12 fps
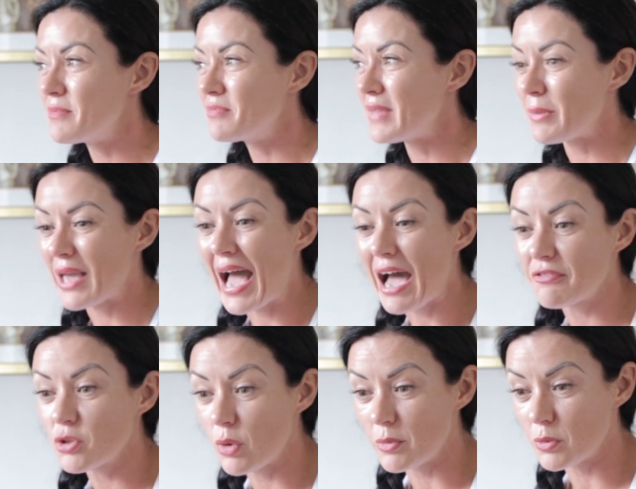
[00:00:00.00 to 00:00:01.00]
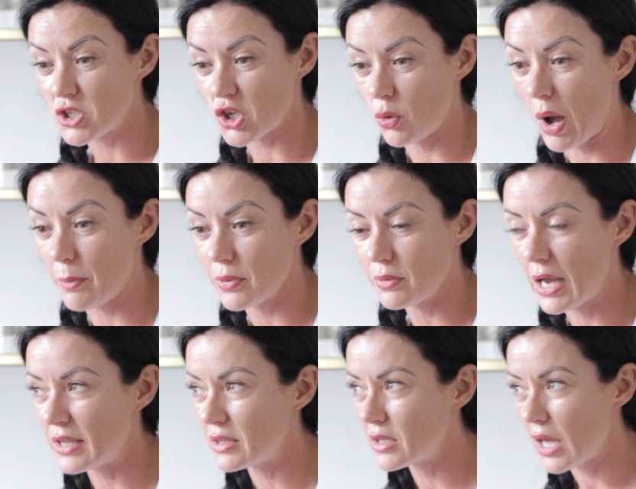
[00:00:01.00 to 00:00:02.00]
maybe half the women would show up.
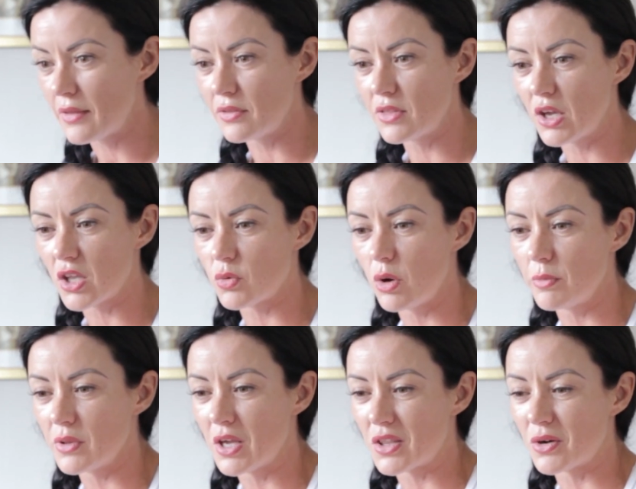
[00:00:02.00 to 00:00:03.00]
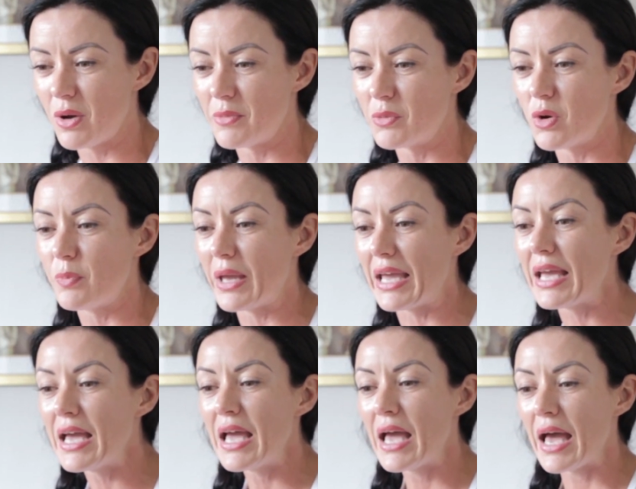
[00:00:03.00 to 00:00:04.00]
And the other women would
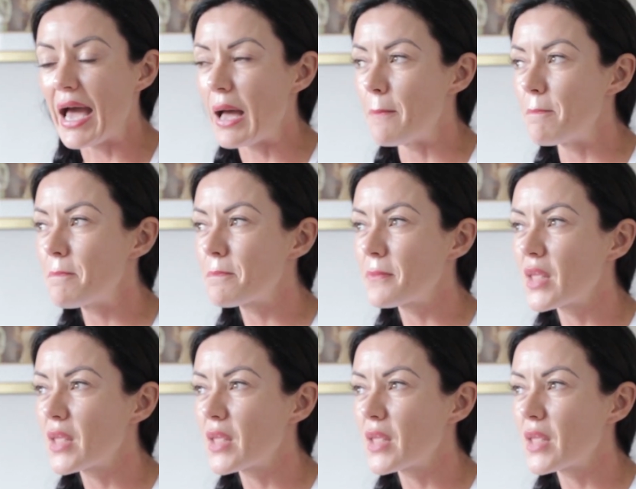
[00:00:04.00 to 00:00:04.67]
be, I